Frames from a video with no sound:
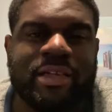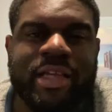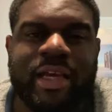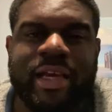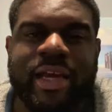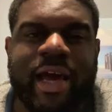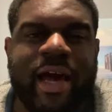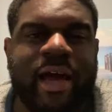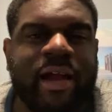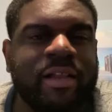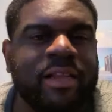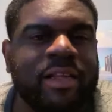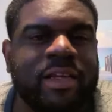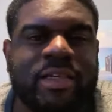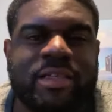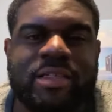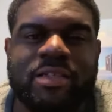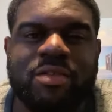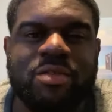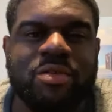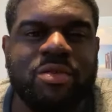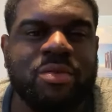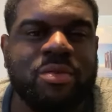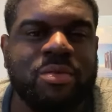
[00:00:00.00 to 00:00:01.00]
They gotta at least
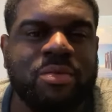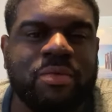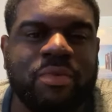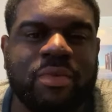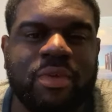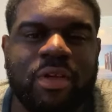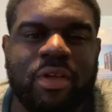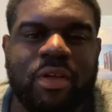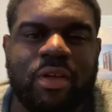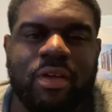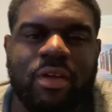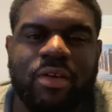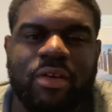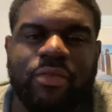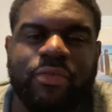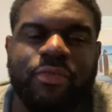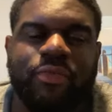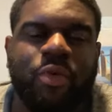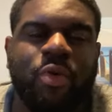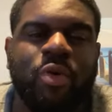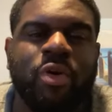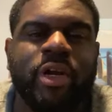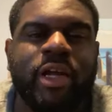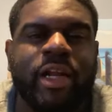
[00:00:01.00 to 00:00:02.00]
do
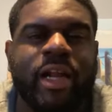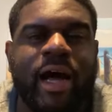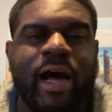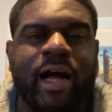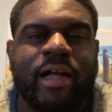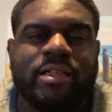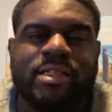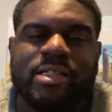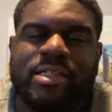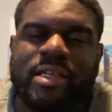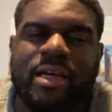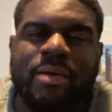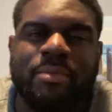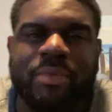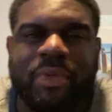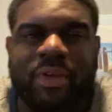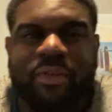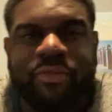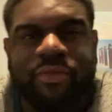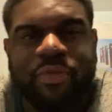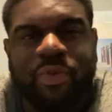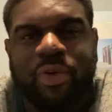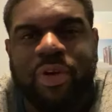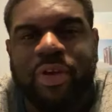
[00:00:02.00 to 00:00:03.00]
$40, something,
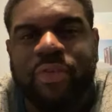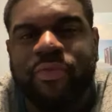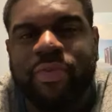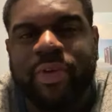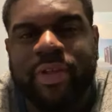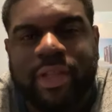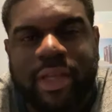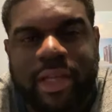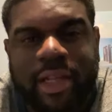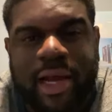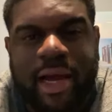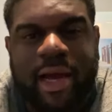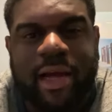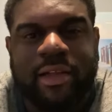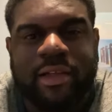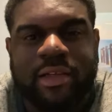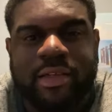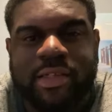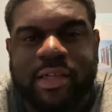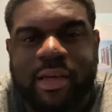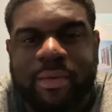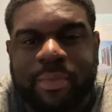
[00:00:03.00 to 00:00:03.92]
$40, $50.